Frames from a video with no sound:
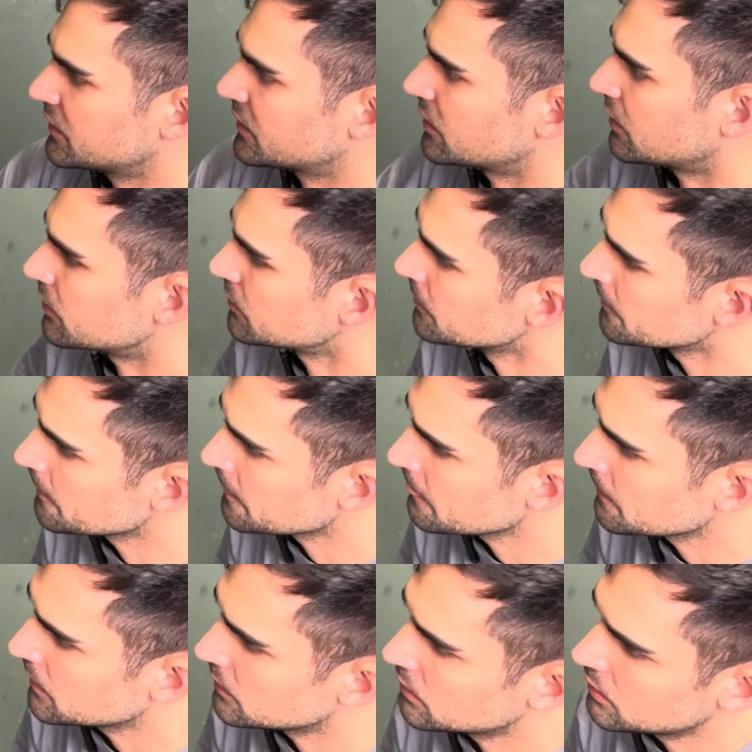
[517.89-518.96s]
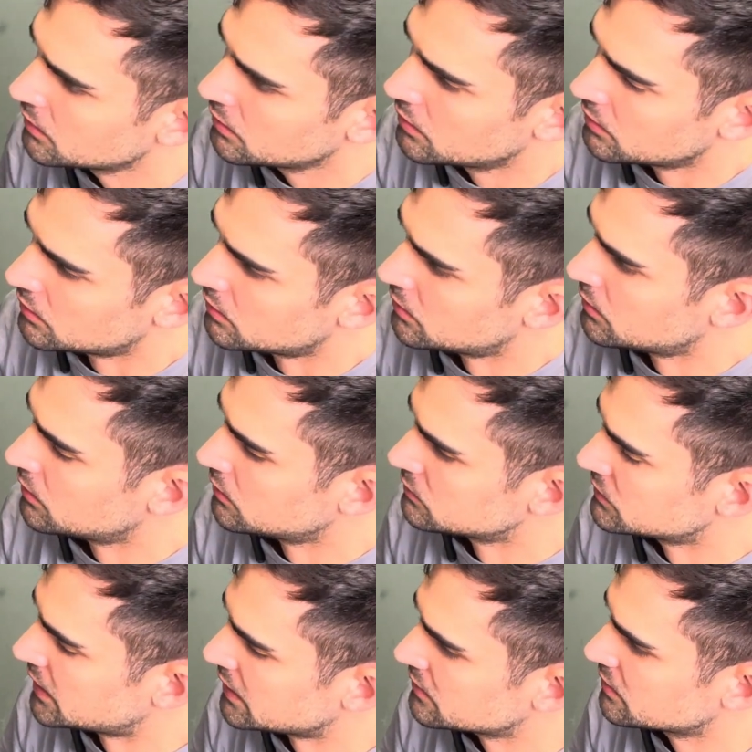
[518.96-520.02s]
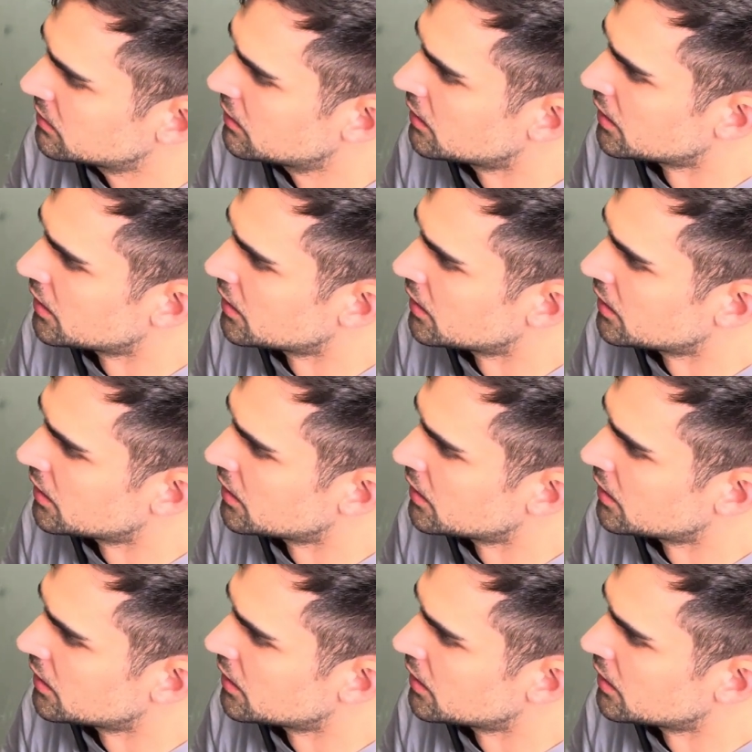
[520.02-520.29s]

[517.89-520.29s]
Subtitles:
So that